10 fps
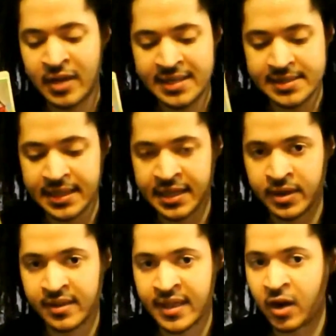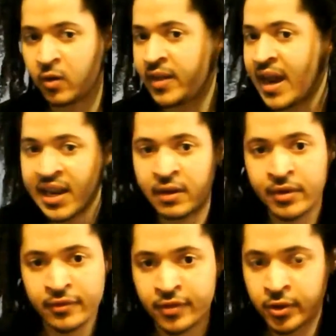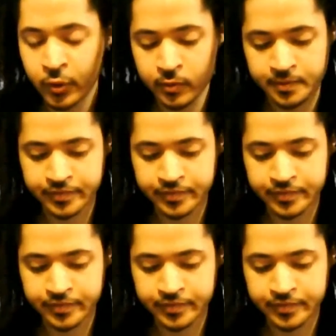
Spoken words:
and you had to get rid of that, or they had to get rid of you.